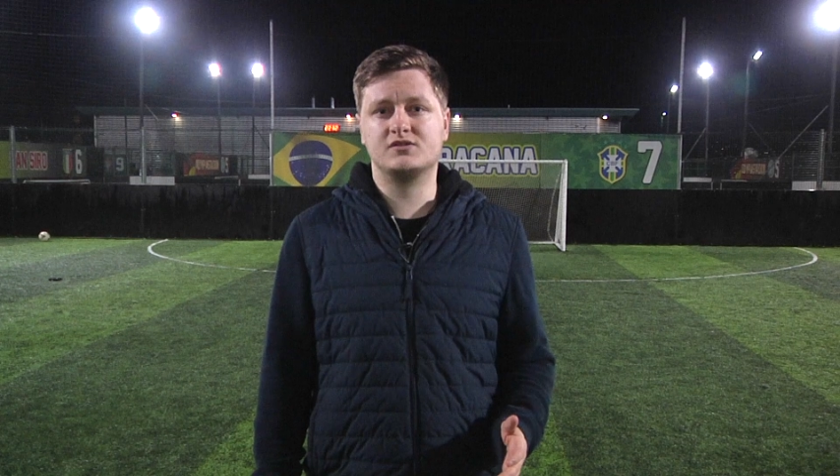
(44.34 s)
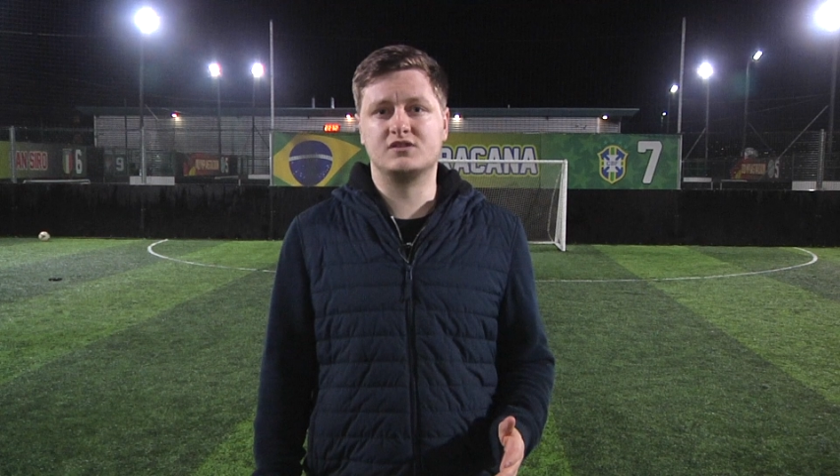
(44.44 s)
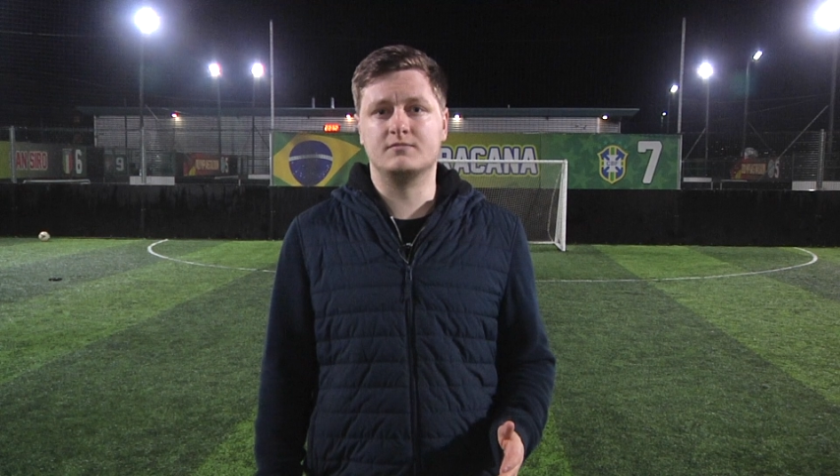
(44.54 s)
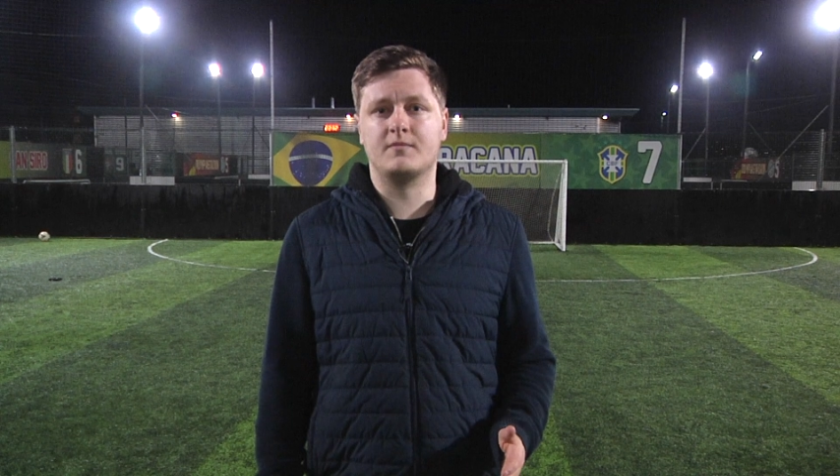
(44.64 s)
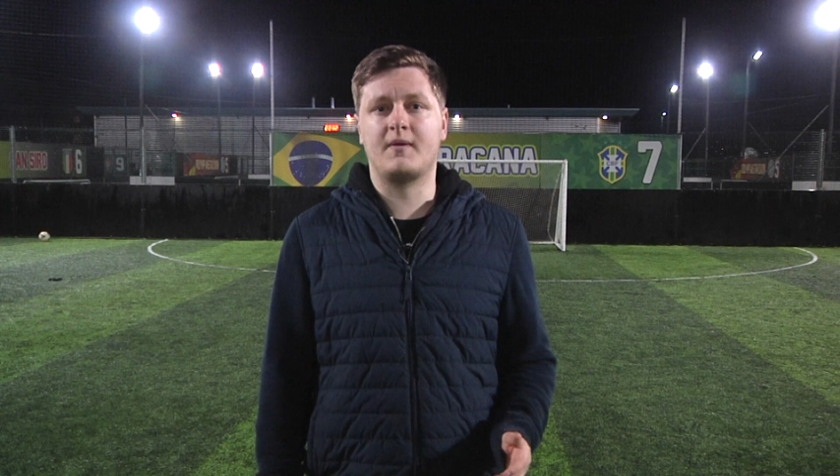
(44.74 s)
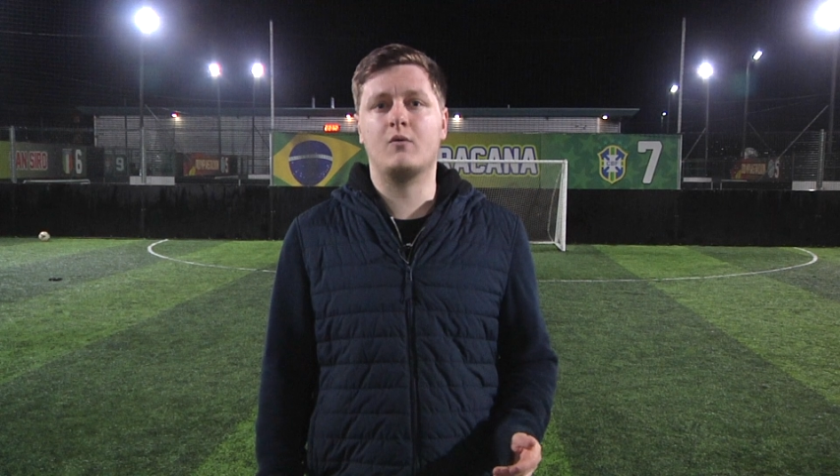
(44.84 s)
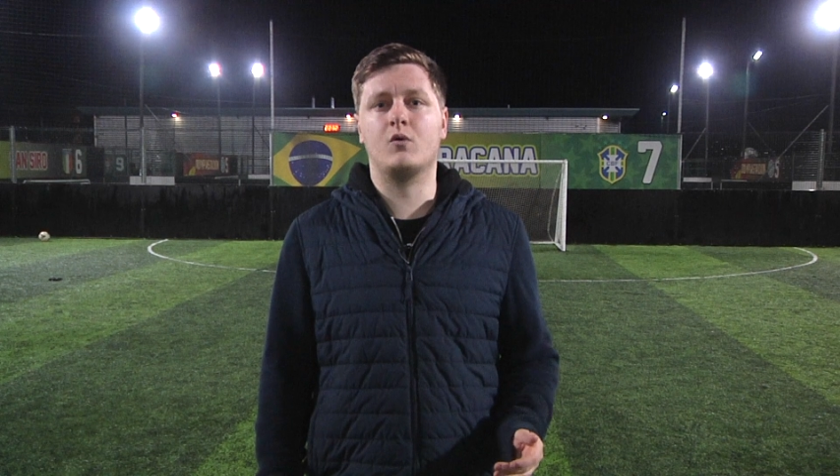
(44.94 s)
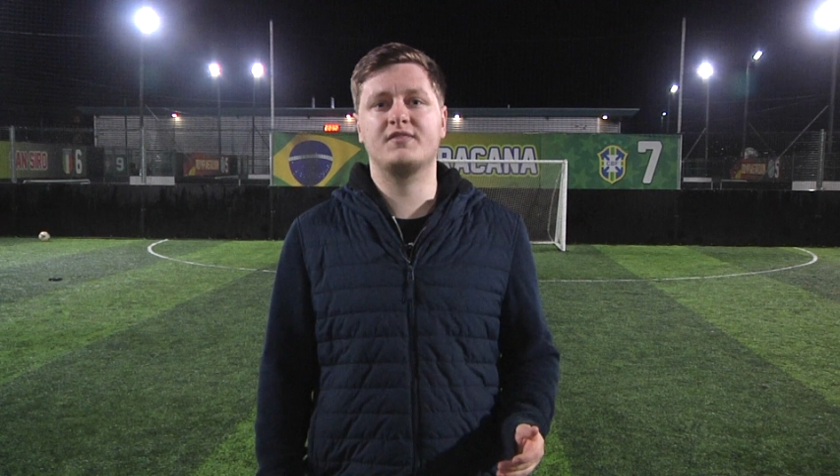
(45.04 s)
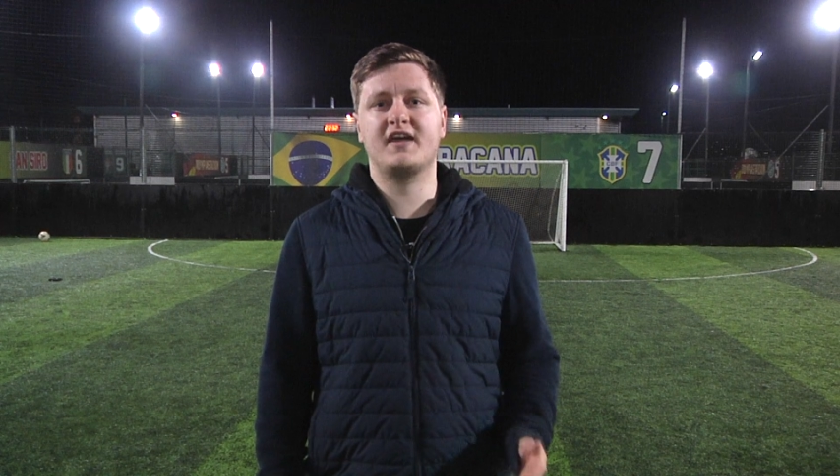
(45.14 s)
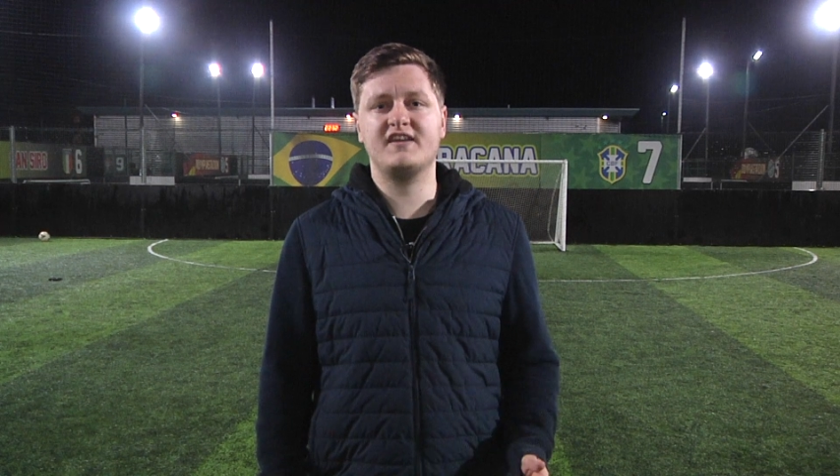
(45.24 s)
to them about
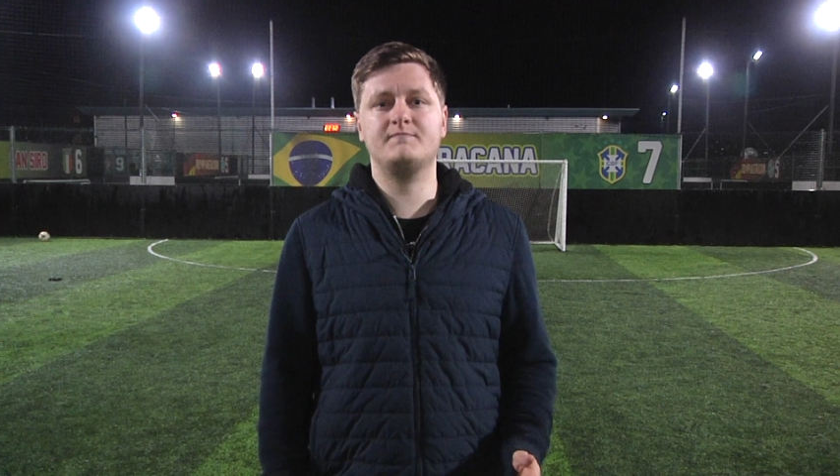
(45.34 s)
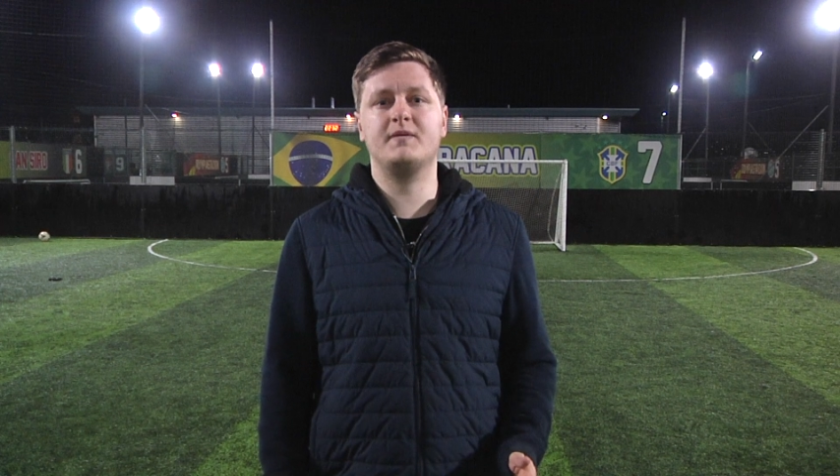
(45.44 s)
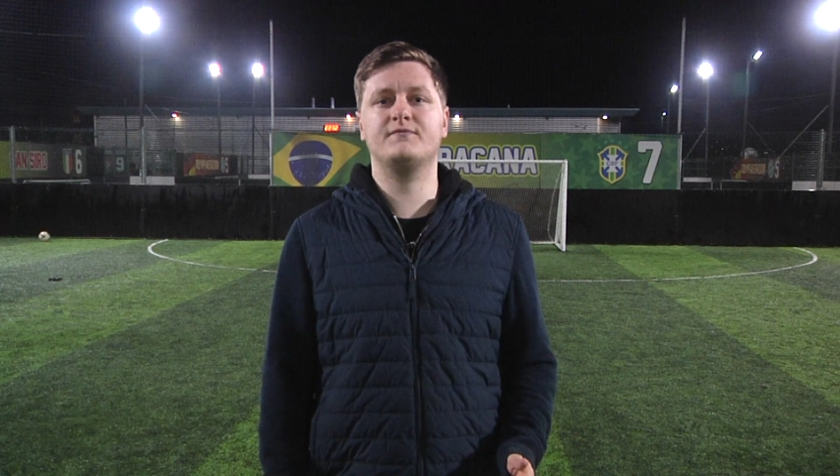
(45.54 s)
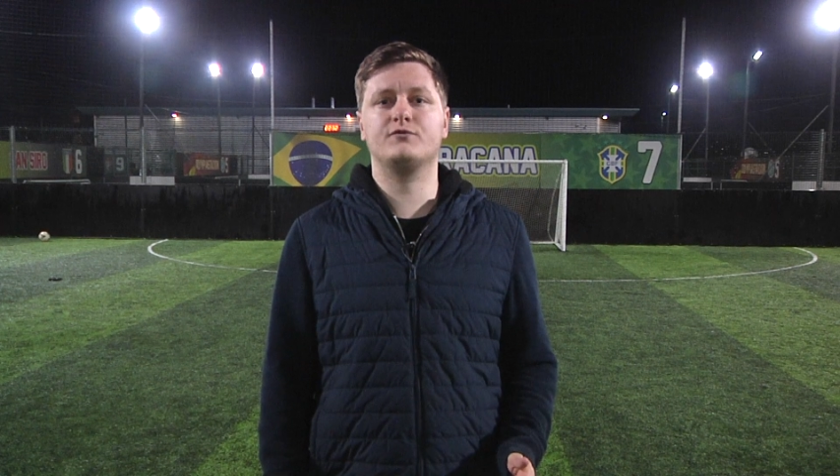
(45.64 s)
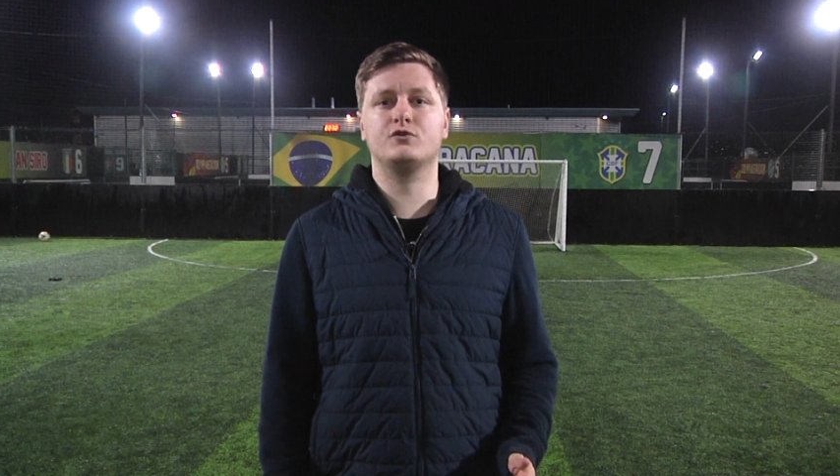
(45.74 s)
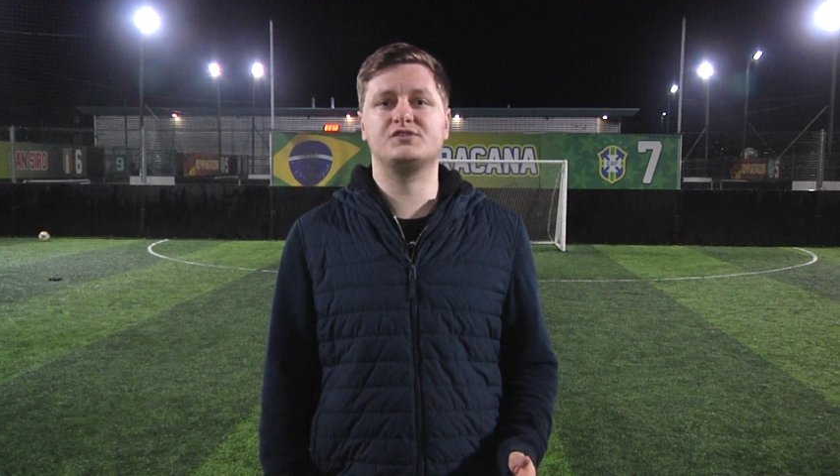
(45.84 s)
what they've been through